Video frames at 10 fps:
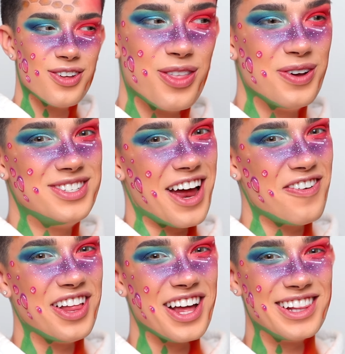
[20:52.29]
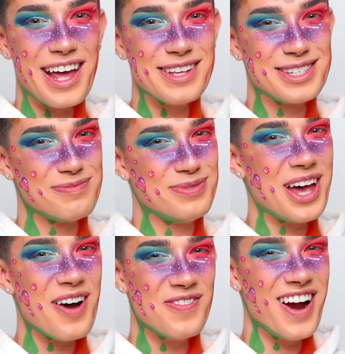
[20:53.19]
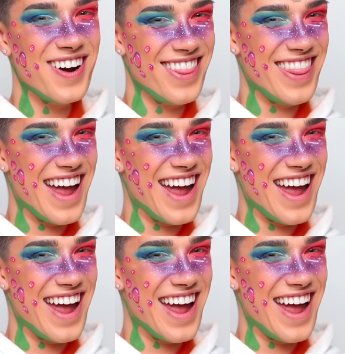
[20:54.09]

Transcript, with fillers: there was definitely a lisp somewhere in